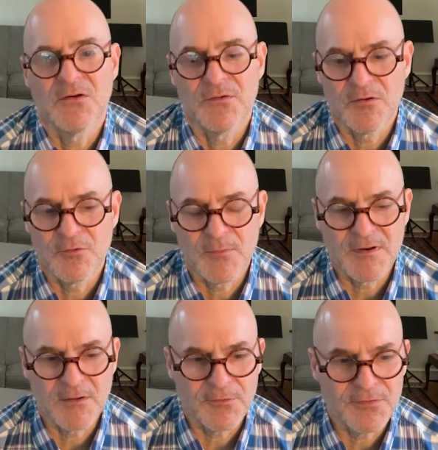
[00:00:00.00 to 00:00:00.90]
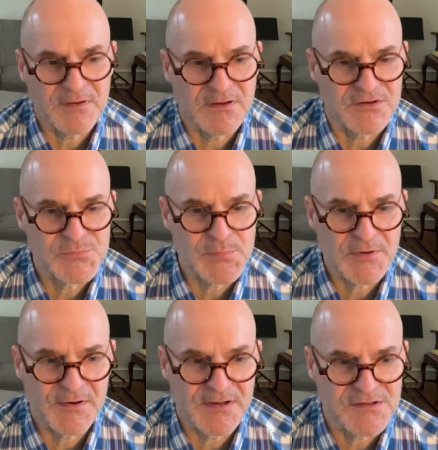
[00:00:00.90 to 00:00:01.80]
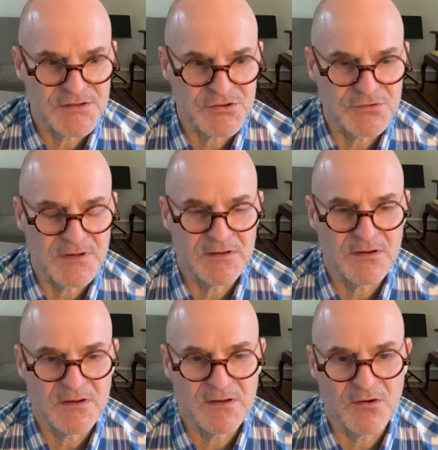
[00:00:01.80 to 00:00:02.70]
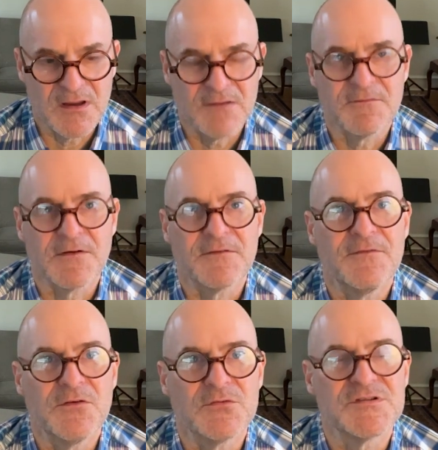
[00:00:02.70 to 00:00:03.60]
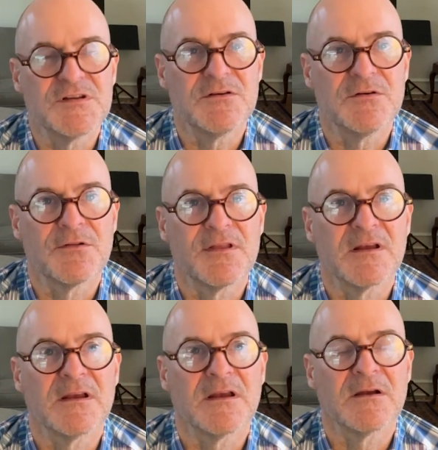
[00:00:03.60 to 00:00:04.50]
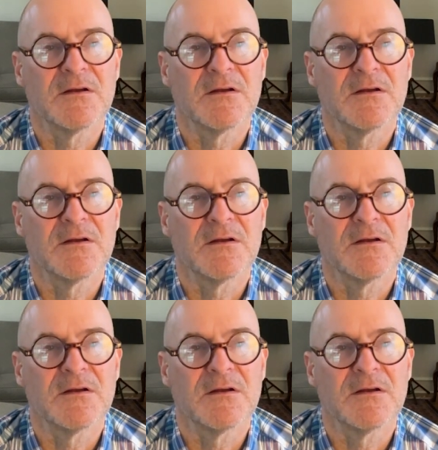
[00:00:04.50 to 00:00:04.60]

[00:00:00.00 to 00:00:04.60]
you know, another thing you experience is you can get very fused into your thinking.